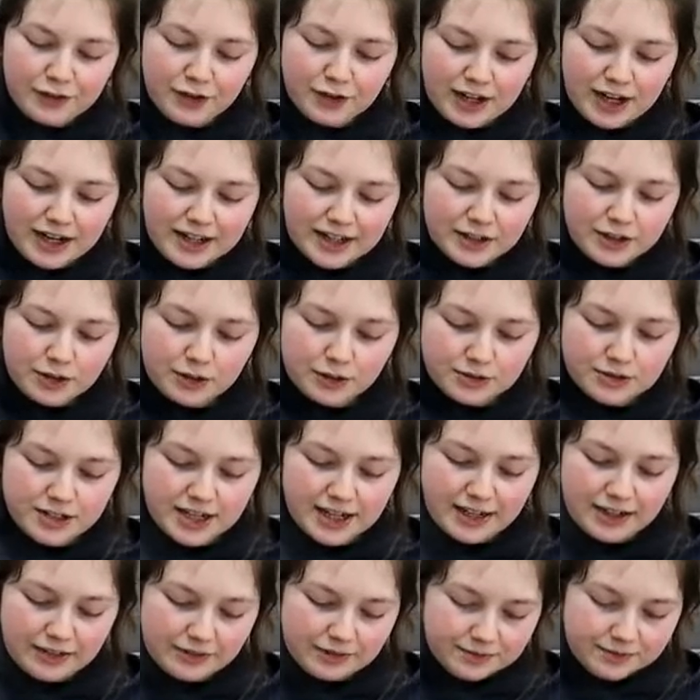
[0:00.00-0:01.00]
you let it cool
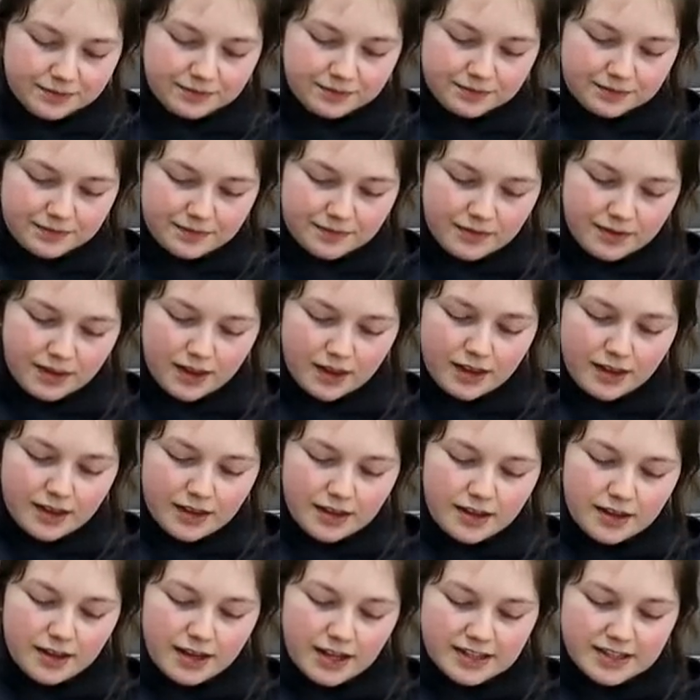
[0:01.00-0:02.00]
down,
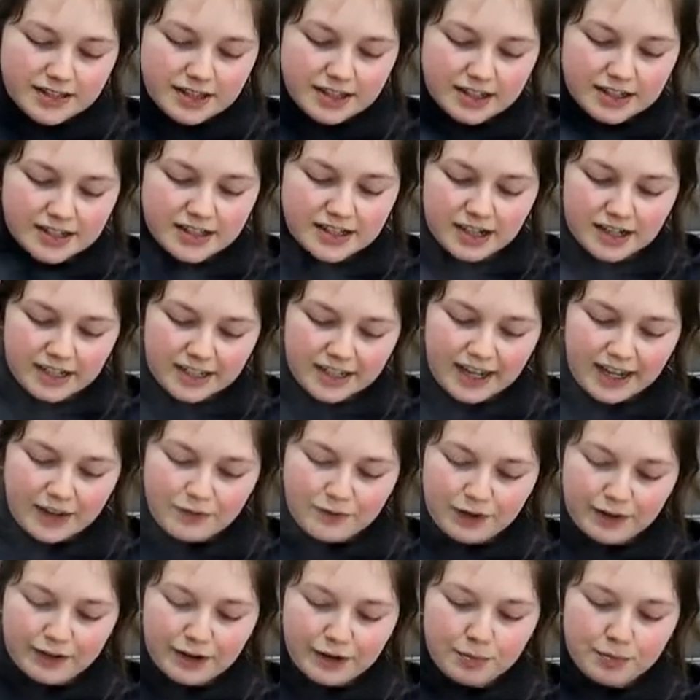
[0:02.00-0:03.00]
it's going to start getting
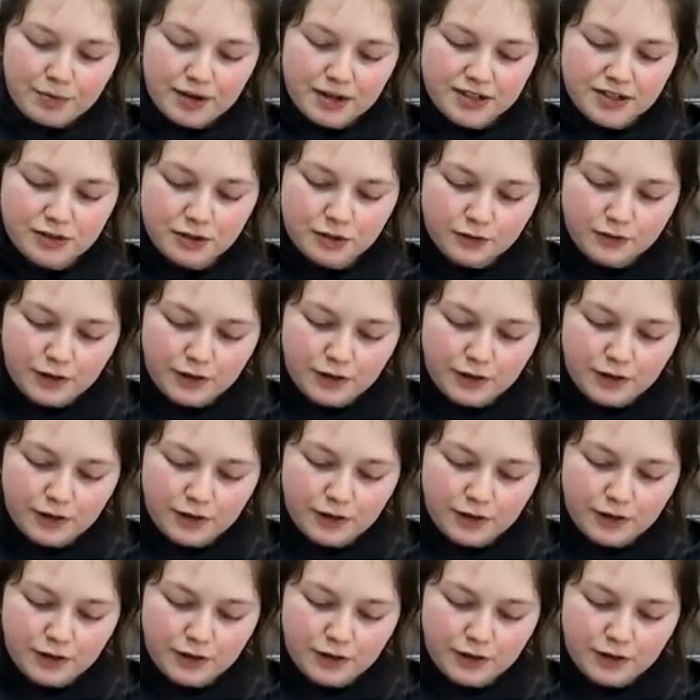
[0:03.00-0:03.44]
very brittle,